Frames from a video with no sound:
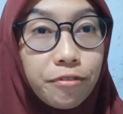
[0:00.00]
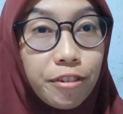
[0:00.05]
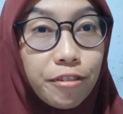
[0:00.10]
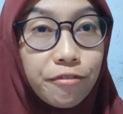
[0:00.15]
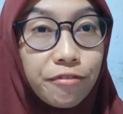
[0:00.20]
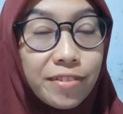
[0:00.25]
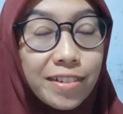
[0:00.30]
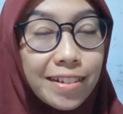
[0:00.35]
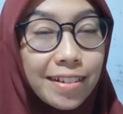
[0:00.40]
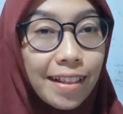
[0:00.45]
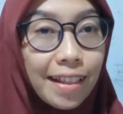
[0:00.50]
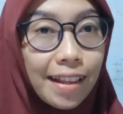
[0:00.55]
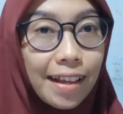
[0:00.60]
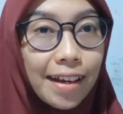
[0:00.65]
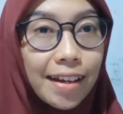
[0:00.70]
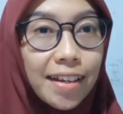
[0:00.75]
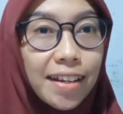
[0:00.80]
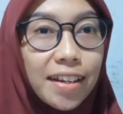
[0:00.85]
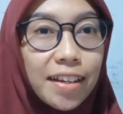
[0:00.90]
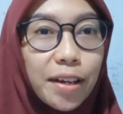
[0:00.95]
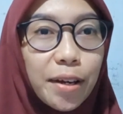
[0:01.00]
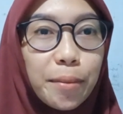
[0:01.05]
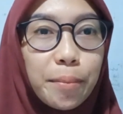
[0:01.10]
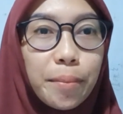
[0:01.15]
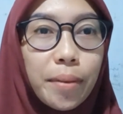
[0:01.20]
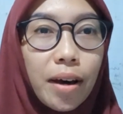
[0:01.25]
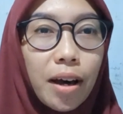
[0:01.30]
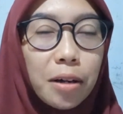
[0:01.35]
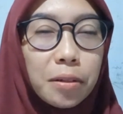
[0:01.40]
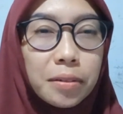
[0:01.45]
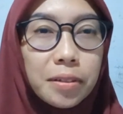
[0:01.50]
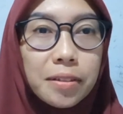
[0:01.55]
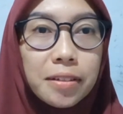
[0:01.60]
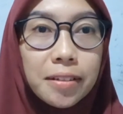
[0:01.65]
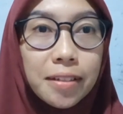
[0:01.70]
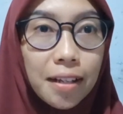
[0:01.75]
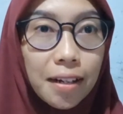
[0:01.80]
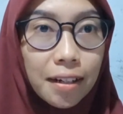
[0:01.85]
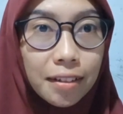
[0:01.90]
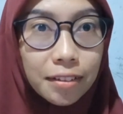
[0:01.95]
15 lines about
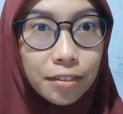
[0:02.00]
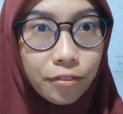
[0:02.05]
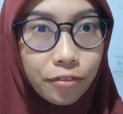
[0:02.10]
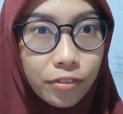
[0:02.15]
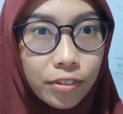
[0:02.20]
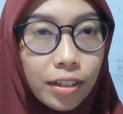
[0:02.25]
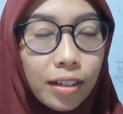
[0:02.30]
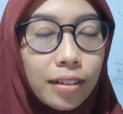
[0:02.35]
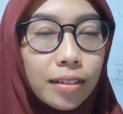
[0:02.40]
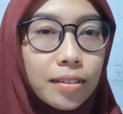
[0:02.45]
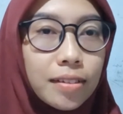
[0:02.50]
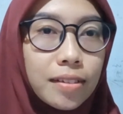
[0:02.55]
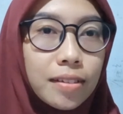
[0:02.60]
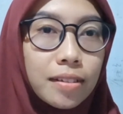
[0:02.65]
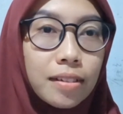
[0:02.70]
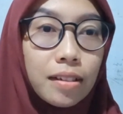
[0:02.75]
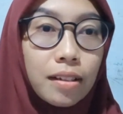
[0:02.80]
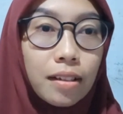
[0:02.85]
narrative text.